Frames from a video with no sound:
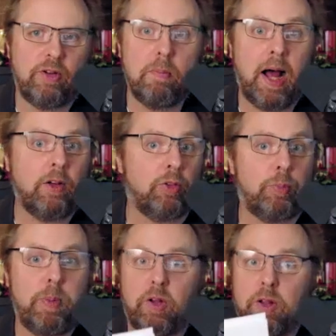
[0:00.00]
And
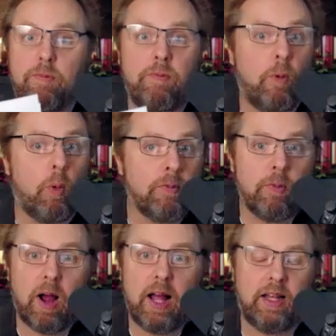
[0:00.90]
Michael's been on the
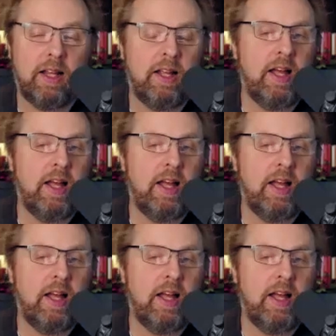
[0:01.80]
forefront